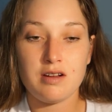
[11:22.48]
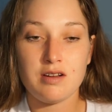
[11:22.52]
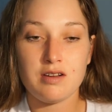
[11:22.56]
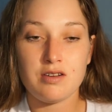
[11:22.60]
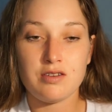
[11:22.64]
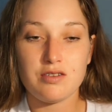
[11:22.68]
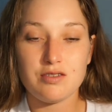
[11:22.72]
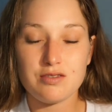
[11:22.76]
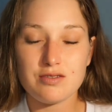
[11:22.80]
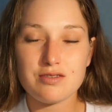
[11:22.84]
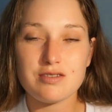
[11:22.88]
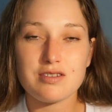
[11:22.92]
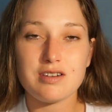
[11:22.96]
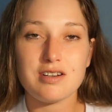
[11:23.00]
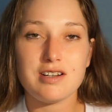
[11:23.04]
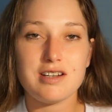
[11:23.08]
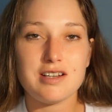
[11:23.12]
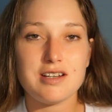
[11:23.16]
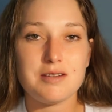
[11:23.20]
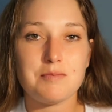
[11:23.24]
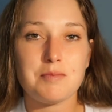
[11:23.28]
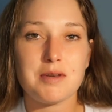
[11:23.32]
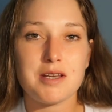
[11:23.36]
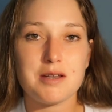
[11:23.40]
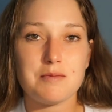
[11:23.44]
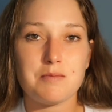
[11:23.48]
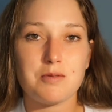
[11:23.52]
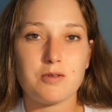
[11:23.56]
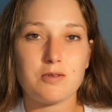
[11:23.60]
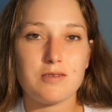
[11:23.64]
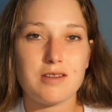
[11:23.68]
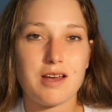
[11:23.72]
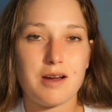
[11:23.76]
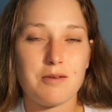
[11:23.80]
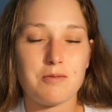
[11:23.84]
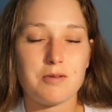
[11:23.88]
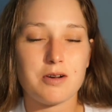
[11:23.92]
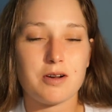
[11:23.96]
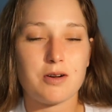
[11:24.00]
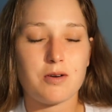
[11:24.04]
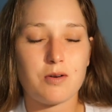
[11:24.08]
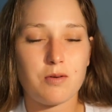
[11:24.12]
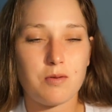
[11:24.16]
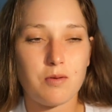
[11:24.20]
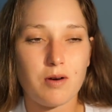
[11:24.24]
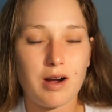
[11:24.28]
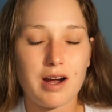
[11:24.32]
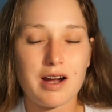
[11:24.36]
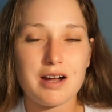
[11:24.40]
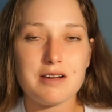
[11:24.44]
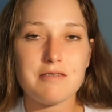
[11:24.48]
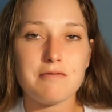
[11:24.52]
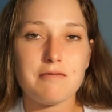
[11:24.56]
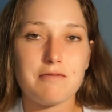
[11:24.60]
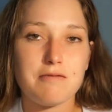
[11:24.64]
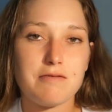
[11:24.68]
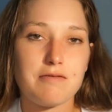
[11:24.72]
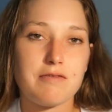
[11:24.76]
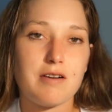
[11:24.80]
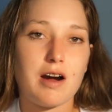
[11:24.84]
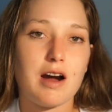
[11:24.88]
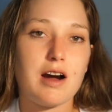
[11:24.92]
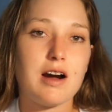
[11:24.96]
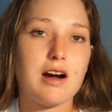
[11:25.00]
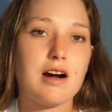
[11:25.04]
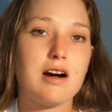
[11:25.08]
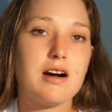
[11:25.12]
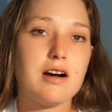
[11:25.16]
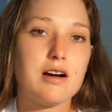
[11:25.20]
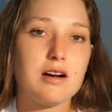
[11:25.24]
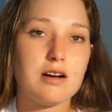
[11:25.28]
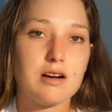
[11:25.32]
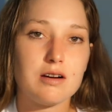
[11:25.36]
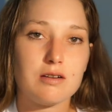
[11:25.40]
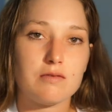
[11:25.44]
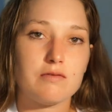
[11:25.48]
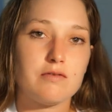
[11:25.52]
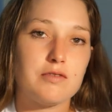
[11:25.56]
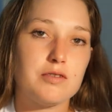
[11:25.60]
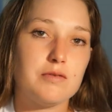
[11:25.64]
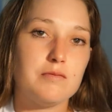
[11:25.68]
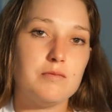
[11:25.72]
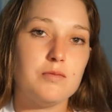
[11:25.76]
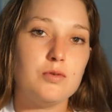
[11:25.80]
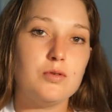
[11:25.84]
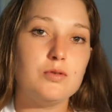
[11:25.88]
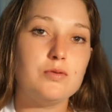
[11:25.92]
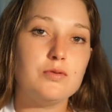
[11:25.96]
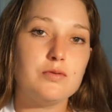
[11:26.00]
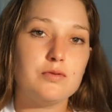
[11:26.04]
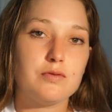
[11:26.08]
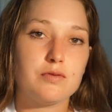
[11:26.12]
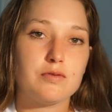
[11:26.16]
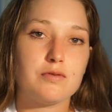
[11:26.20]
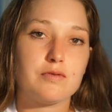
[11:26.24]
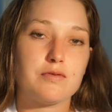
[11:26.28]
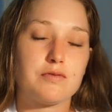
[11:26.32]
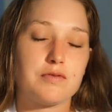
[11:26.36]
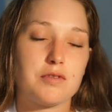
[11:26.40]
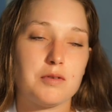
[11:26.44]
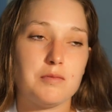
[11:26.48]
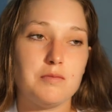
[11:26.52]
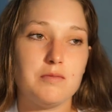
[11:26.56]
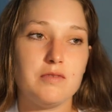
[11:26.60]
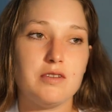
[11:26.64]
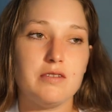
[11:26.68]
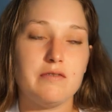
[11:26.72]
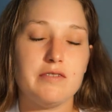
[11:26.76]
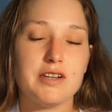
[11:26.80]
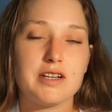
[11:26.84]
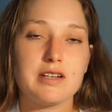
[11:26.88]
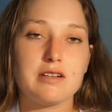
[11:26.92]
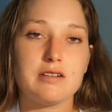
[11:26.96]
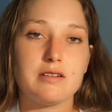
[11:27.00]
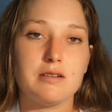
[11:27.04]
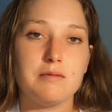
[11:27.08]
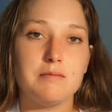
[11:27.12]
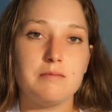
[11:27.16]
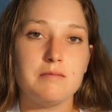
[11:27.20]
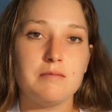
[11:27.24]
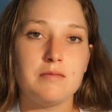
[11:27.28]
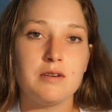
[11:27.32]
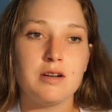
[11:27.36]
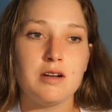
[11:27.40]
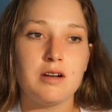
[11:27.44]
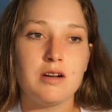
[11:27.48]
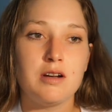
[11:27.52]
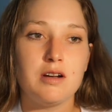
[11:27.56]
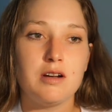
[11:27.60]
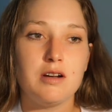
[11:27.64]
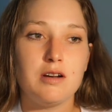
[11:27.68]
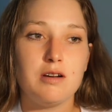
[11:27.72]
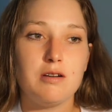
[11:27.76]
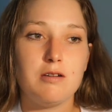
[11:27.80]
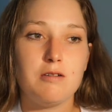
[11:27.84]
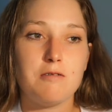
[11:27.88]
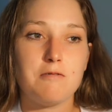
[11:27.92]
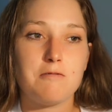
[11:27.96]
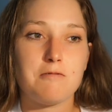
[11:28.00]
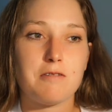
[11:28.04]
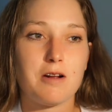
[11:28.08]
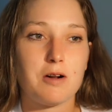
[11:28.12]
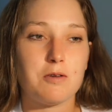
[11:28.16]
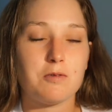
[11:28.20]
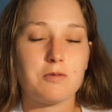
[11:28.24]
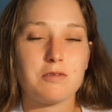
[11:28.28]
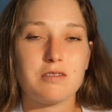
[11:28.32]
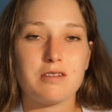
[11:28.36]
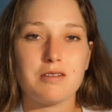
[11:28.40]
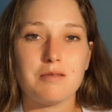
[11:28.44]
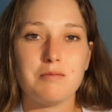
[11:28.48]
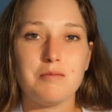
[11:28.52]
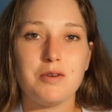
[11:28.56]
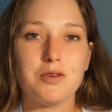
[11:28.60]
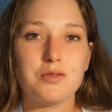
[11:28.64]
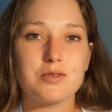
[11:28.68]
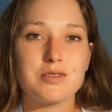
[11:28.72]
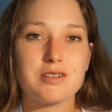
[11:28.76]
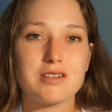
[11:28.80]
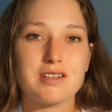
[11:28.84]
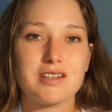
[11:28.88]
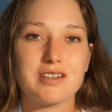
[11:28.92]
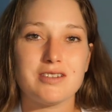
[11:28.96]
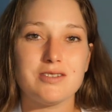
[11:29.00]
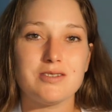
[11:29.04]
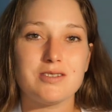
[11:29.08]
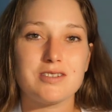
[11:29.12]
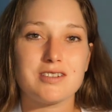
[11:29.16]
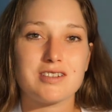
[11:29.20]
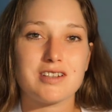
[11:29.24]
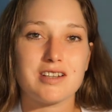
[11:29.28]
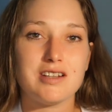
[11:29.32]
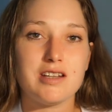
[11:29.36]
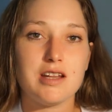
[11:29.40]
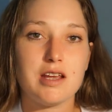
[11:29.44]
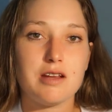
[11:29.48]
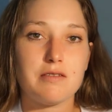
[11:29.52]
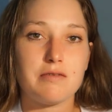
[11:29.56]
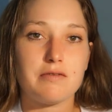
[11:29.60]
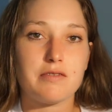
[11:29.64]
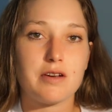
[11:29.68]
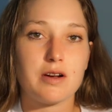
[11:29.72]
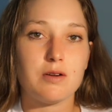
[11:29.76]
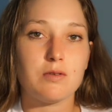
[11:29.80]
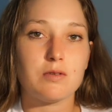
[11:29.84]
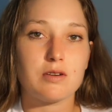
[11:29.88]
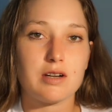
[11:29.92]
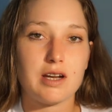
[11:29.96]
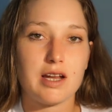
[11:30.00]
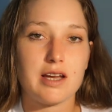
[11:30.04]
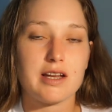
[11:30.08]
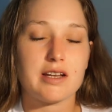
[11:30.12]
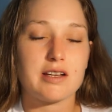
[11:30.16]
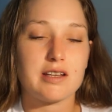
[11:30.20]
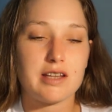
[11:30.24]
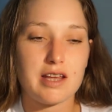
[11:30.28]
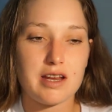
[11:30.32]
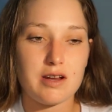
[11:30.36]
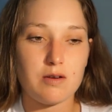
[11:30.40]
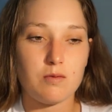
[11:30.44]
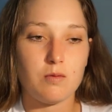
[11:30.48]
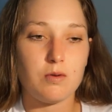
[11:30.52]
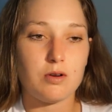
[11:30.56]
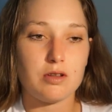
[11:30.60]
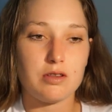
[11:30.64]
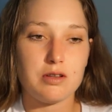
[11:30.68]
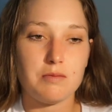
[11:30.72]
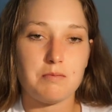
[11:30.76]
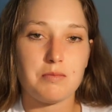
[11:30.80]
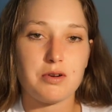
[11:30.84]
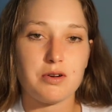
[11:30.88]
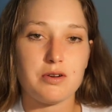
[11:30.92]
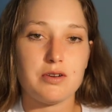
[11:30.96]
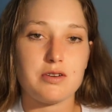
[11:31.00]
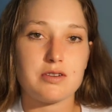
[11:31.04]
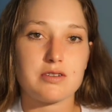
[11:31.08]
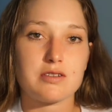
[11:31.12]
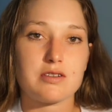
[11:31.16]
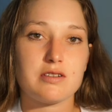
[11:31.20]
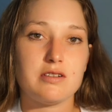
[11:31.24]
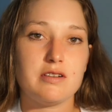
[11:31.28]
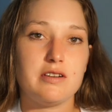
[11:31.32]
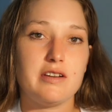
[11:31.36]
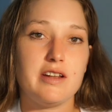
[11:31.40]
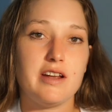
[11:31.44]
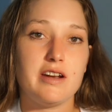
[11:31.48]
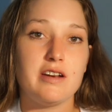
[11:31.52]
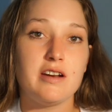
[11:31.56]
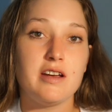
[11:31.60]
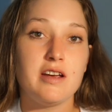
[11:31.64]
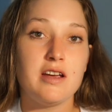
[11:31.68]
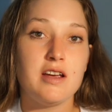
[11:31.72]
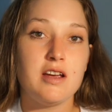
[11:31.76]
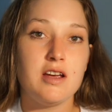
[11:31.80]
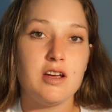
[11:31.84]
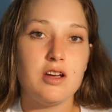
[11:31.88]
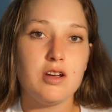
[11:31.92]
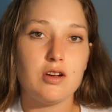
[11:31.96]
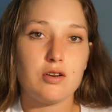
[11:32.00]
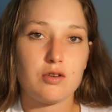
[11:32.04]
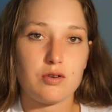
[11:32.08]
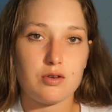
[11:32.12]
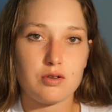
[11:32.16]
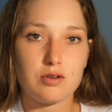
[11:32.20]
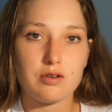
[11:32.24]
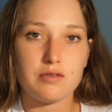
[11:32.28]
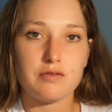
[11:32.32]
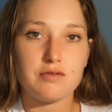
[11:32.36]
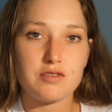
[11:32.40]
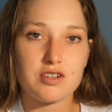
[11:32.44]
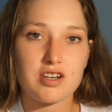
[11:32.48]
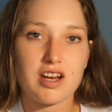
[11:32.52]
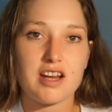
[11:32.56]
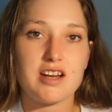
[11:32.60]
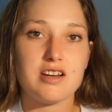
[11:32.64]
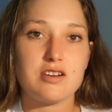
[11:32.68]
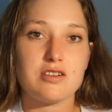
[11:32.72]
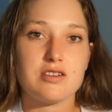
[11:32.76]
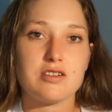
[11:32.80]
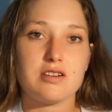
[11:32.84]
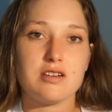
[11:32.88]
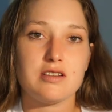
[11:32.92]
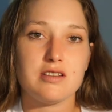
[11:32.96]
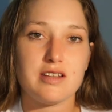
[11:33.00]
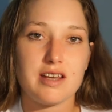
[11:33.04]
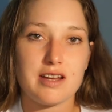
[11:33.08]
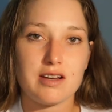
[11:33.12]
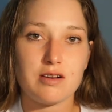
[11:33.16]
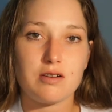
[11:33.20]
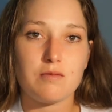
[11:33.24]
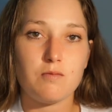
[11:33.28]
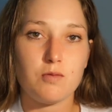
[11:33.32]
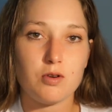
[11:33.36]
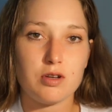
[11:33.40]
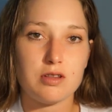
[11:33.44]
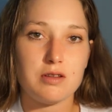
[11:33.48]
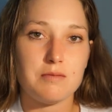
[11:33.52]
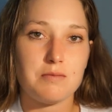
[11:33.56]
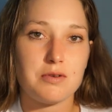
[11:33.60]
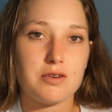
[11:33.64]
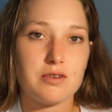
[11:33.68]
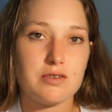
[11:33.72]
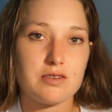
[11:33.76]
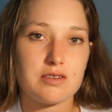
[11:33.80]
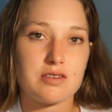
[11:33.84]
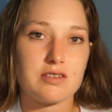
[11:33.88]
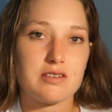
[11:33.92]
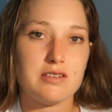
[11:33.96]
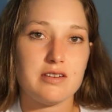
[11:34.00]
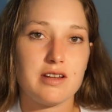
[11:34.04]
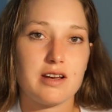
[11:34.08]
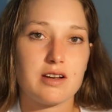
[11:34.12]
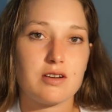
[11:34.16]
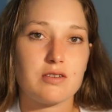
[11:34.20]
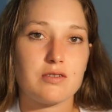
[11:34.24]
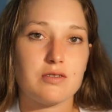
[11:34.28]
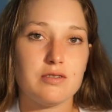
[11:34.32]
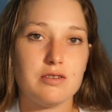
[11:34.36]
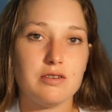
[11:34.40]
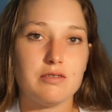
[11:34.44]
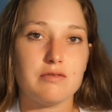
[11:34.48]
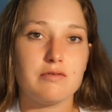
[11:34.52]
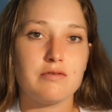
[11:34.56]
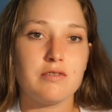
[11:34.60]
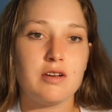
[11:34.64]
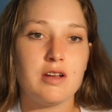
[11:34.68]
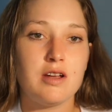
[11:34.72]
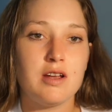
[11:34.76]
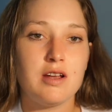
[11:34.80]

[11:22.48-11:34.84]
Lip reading: usually people that were quite far removed from the victim felt the most guilt, and they felt like they were the person that could have changed it. They were the person that could have